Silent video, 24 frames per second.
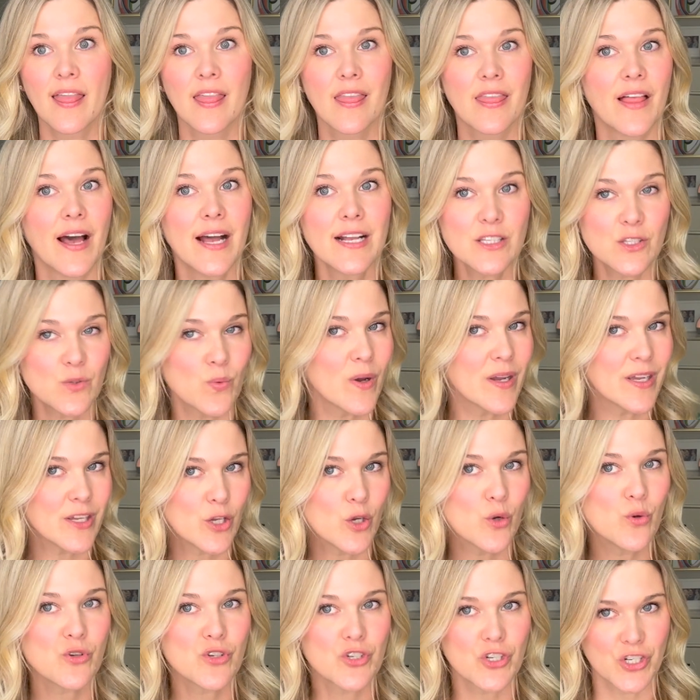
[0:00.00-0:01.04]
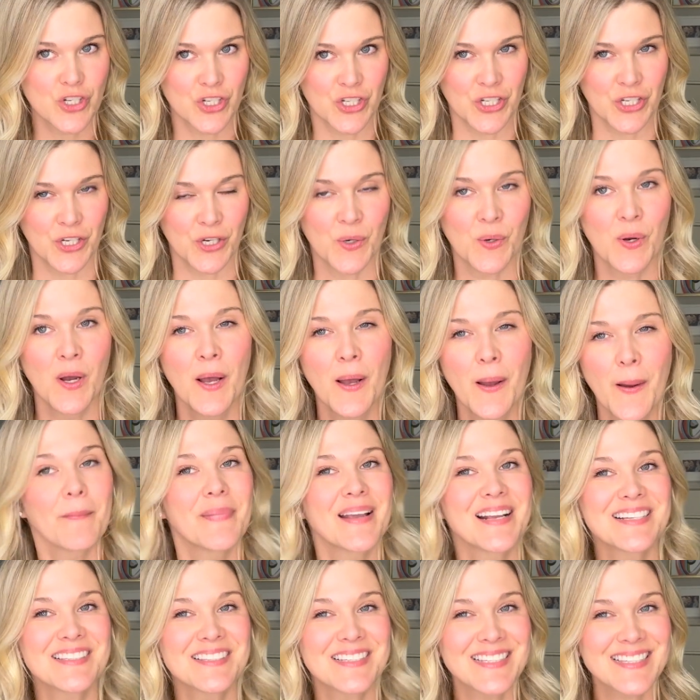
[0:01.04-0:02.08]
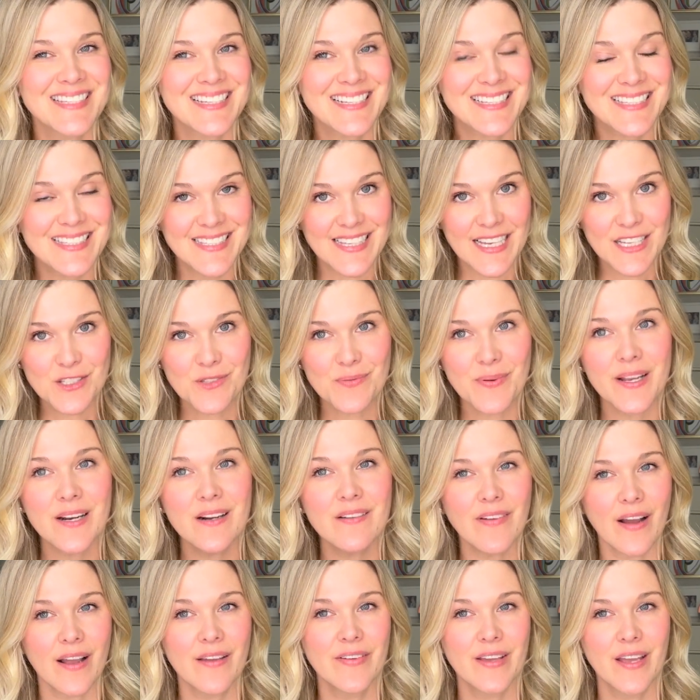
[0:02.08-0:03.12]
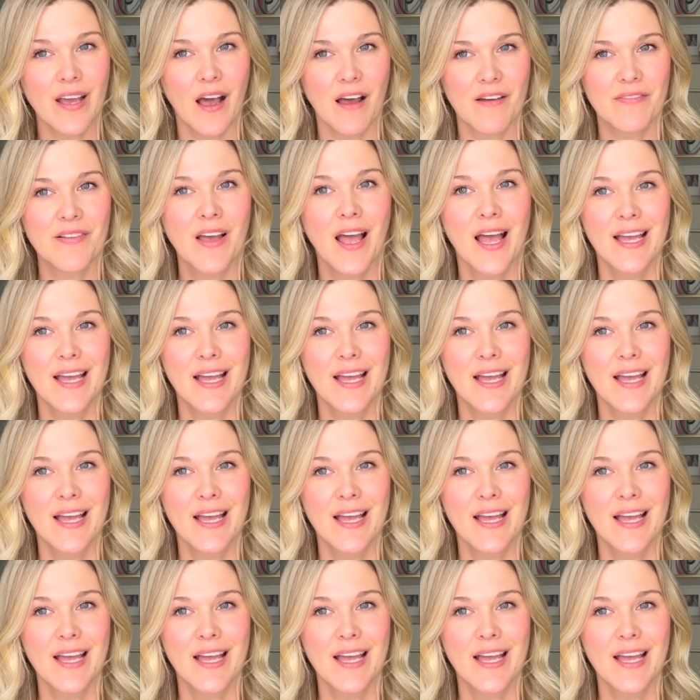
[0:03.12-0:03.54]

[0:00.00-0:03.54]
that's what you should do because the success rate of IVF